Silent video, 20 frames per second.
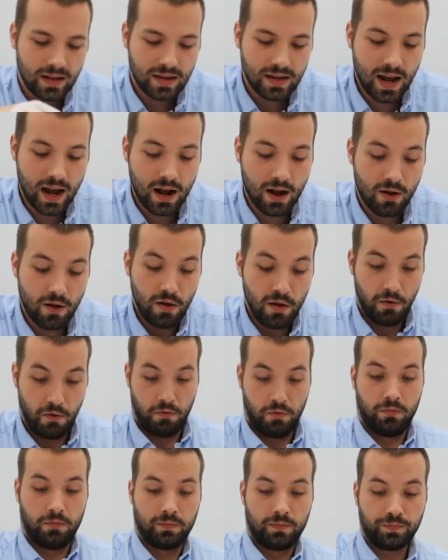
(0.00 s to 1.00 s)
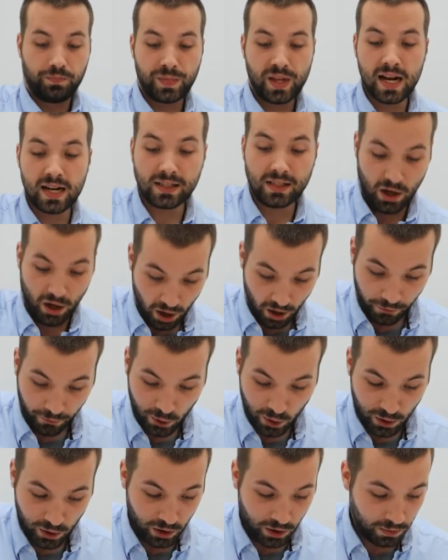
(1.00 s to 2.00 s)
Now, that's all
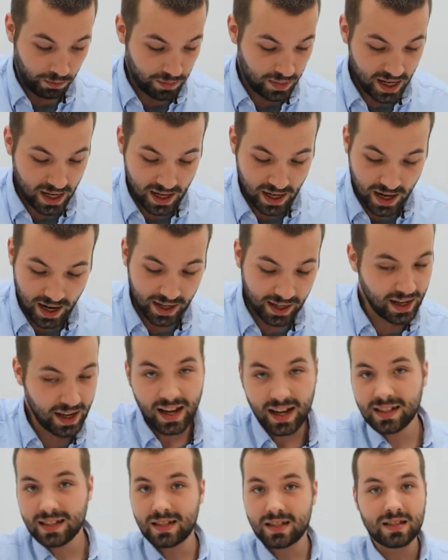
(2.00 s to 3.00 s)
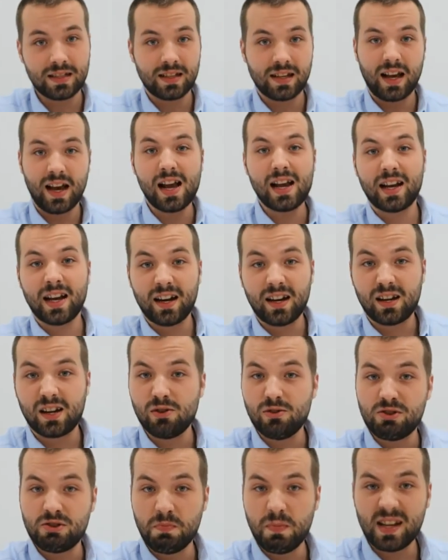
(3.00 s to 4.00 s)
for me, I guess. I got a
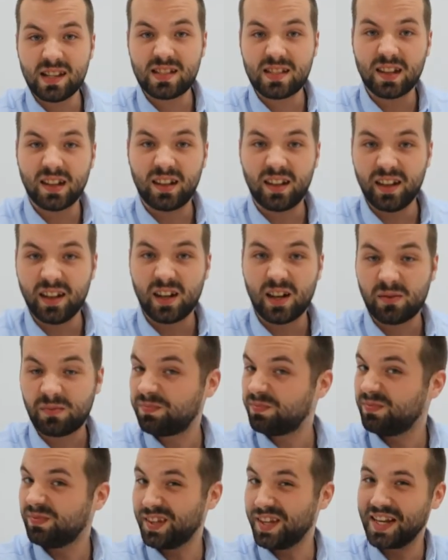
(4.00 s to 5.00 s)
huge mess to clean up.